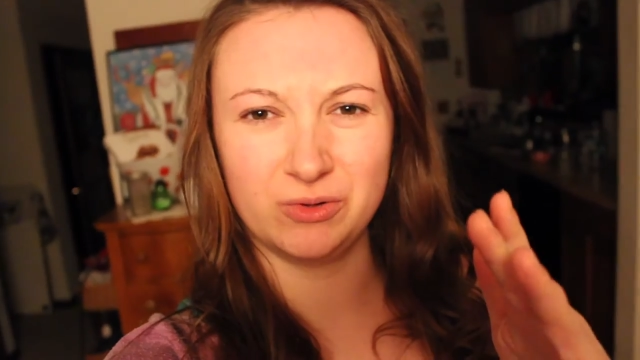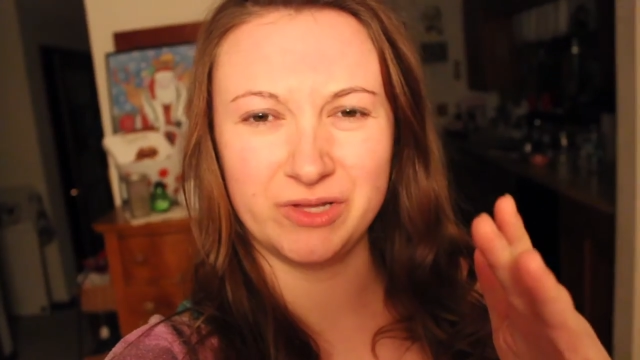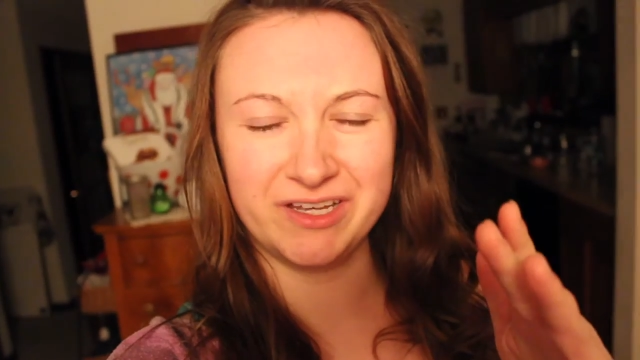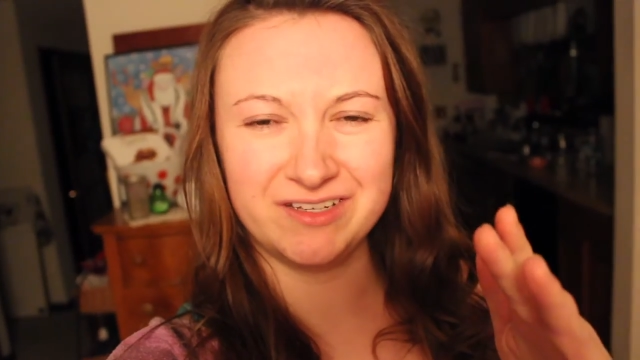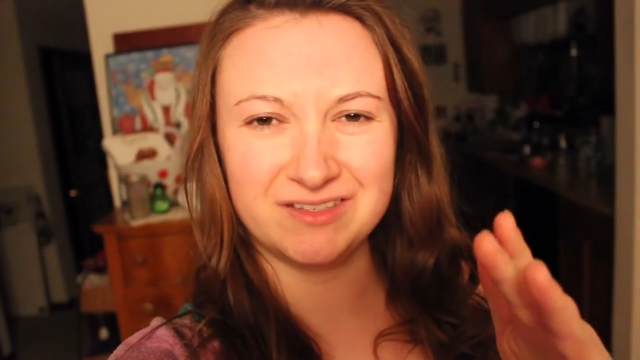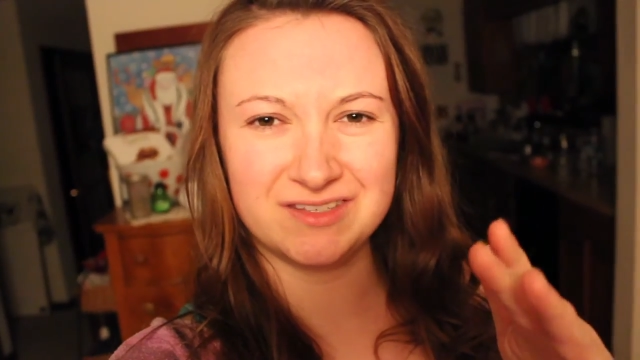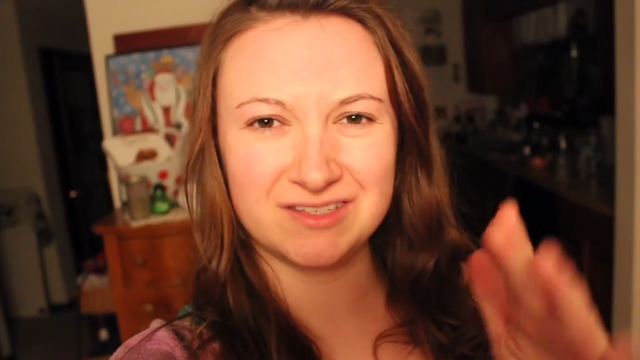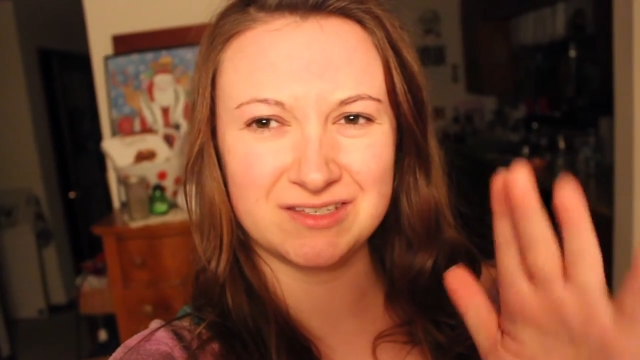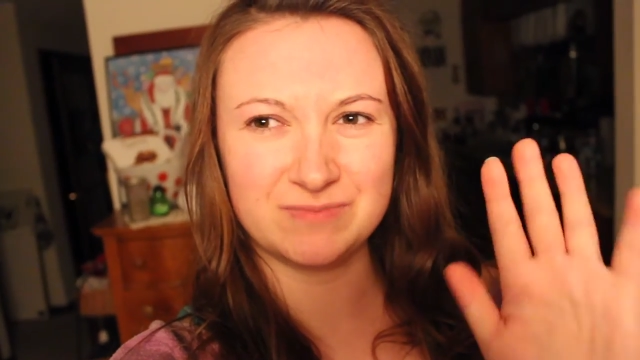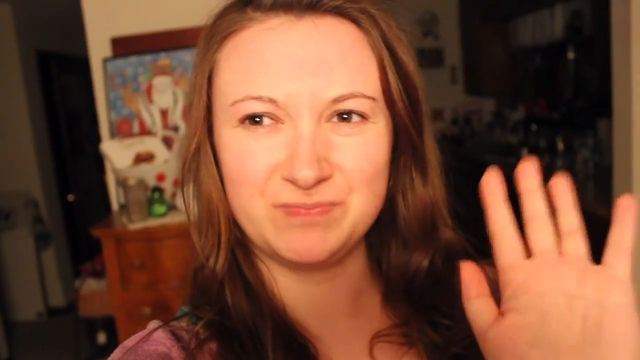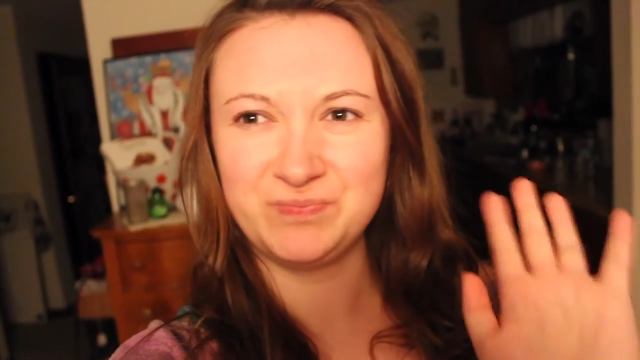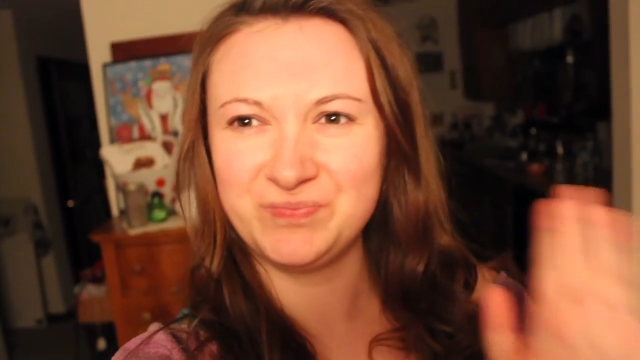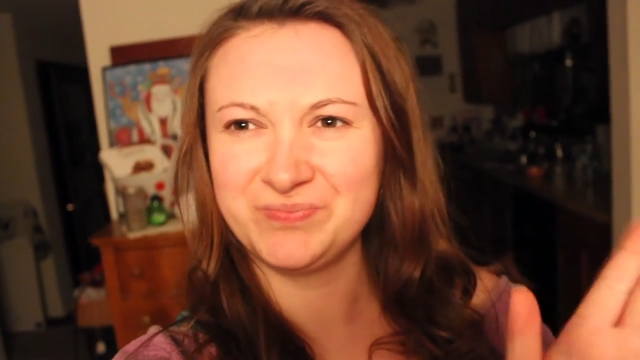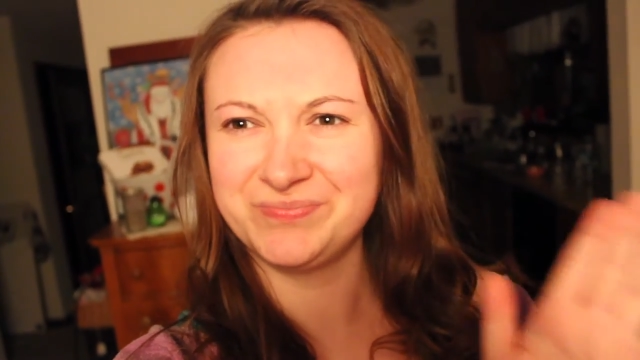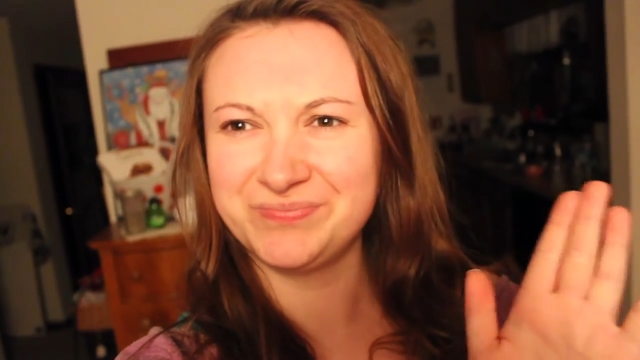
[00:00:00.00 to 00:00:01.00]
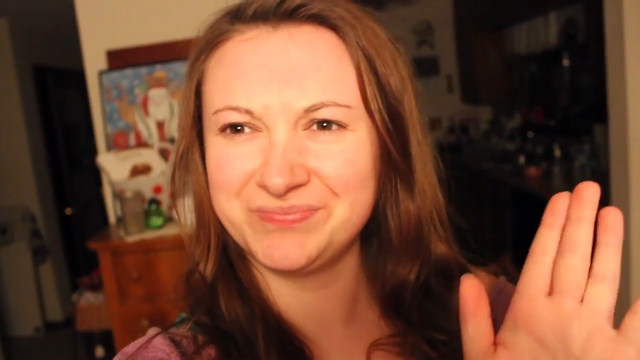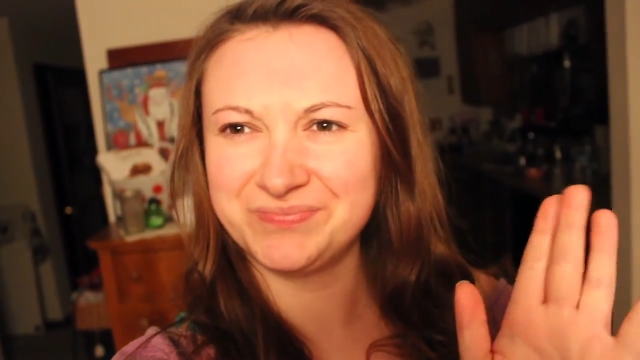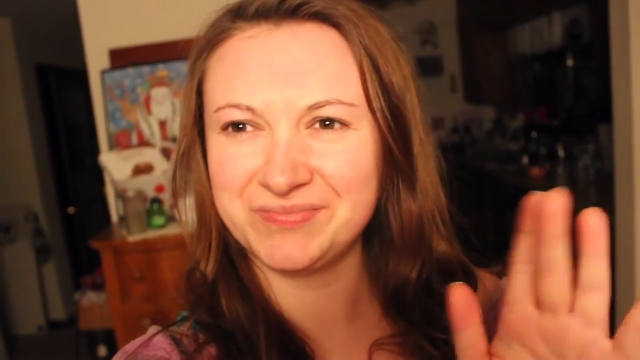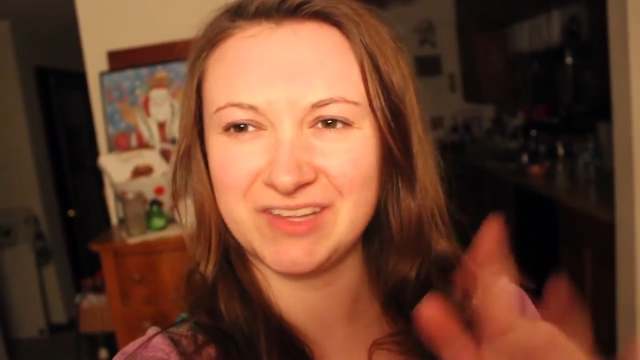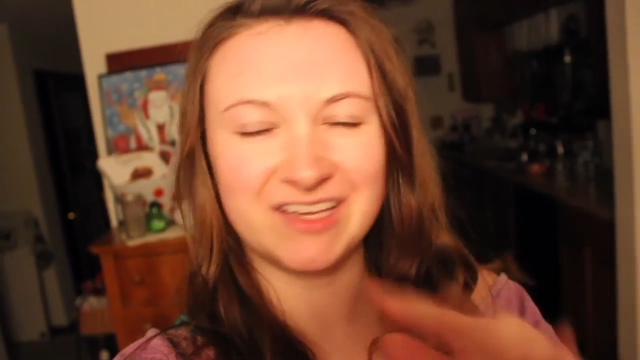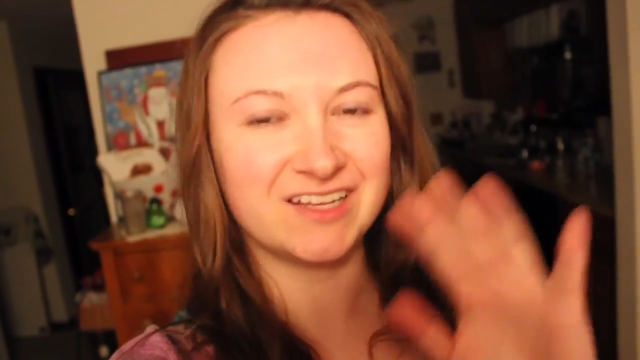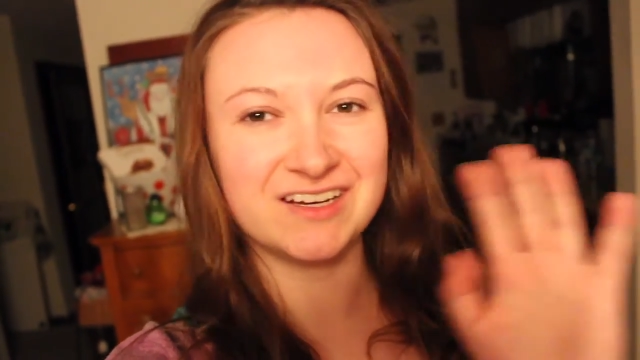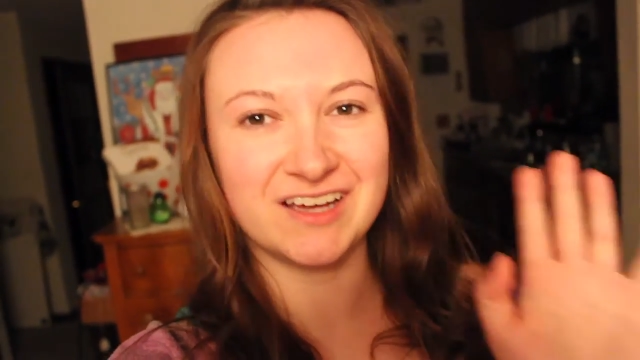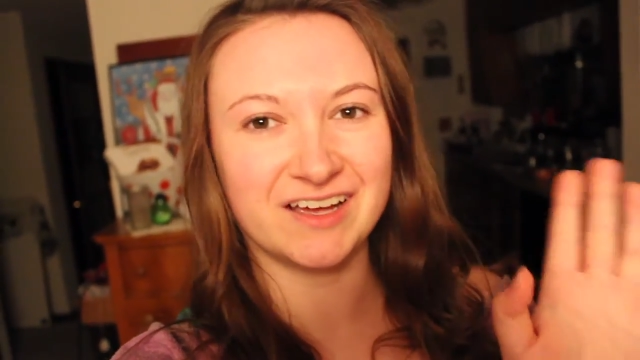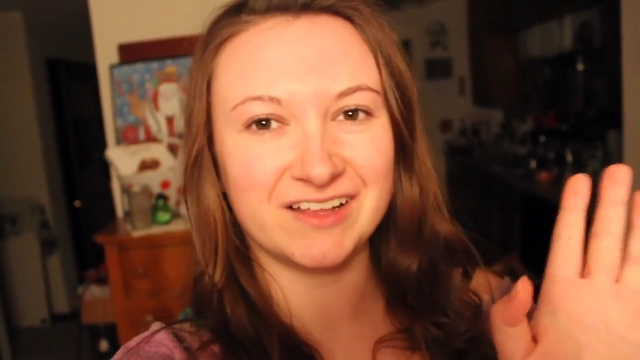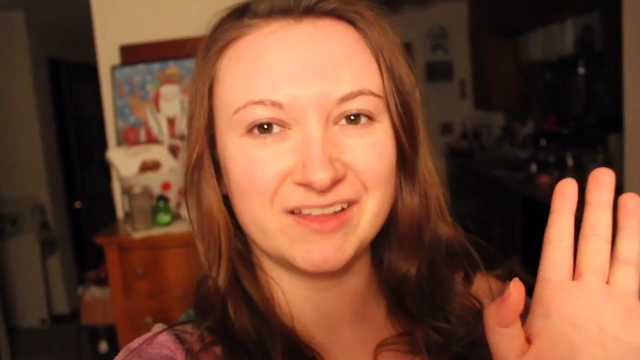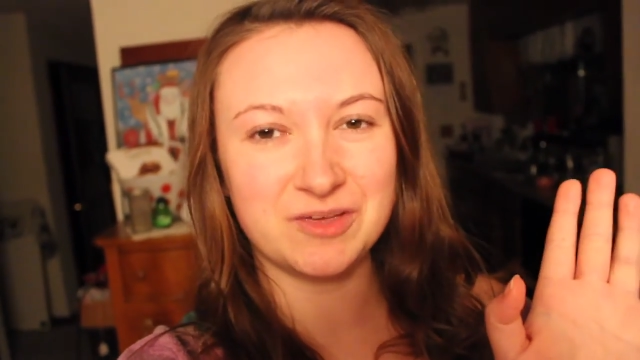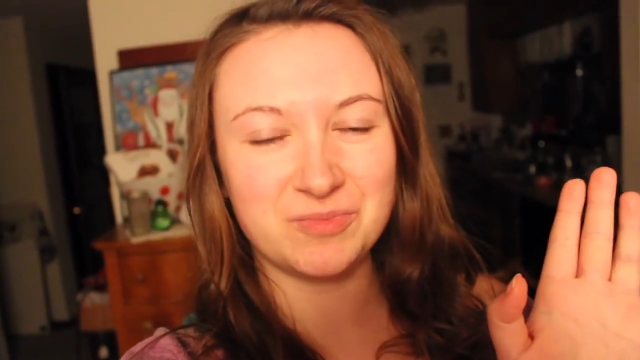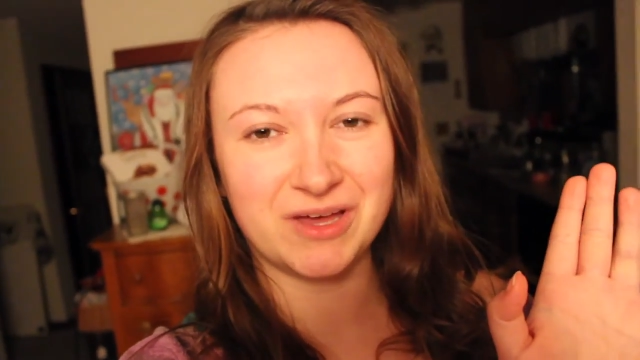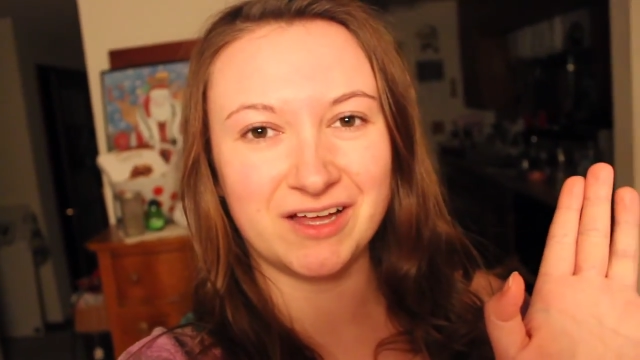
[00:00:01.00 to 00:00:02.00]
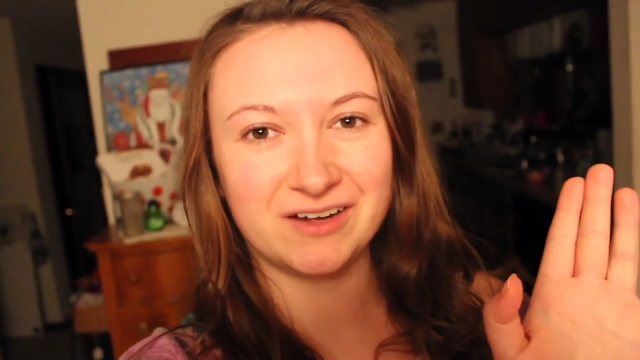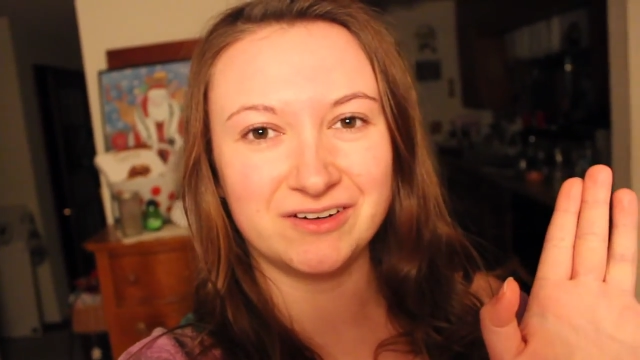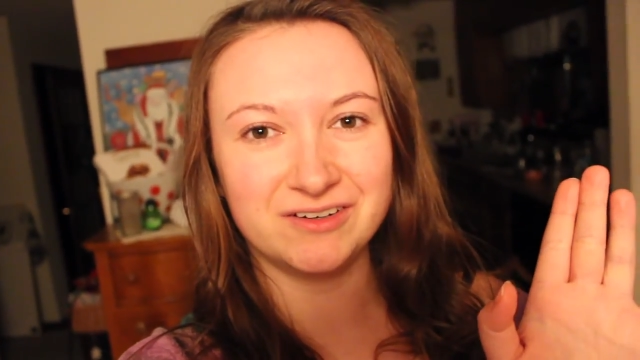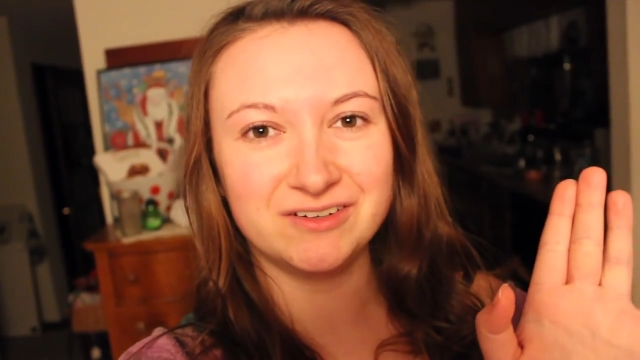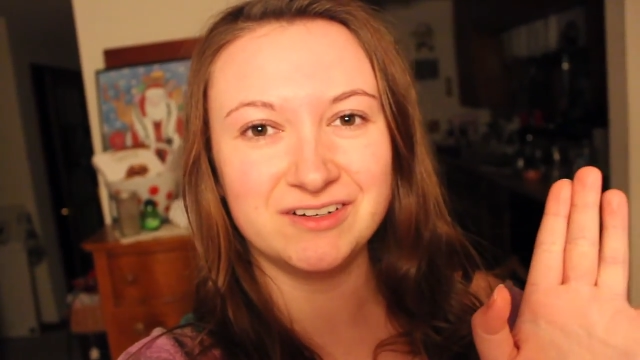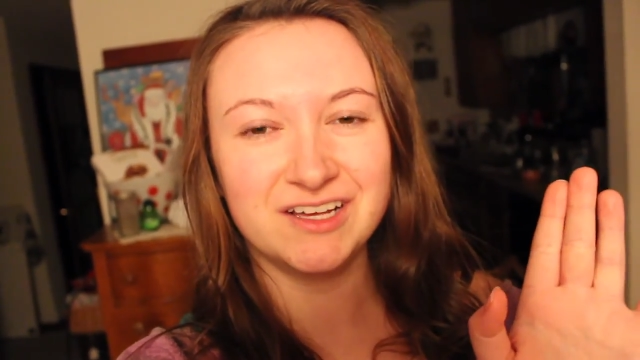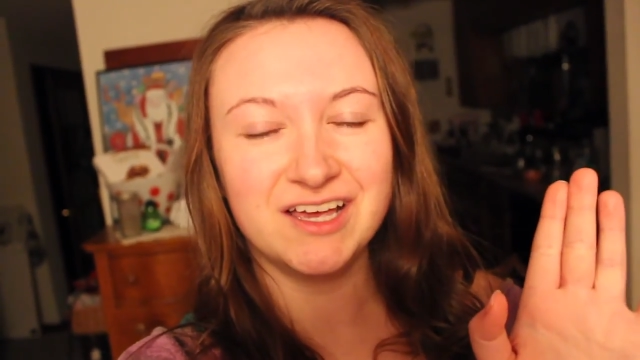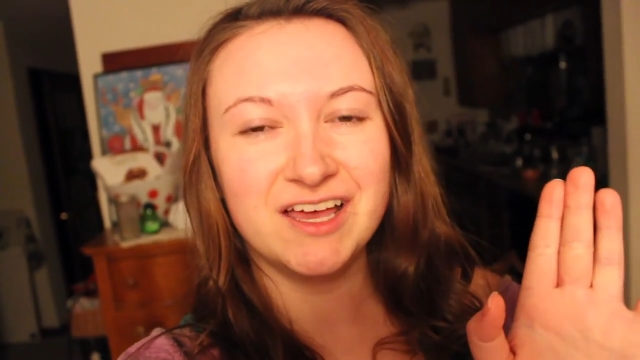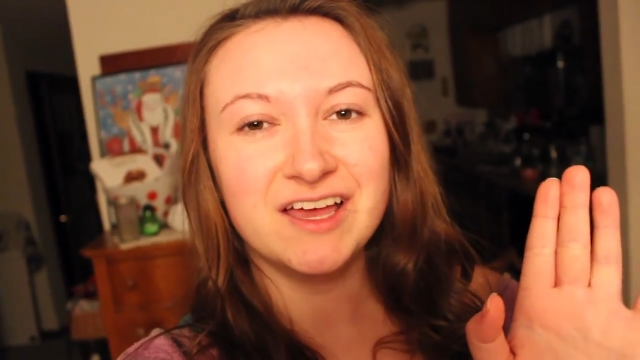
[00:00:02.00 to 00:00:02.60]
lights, like in a highlight pattern.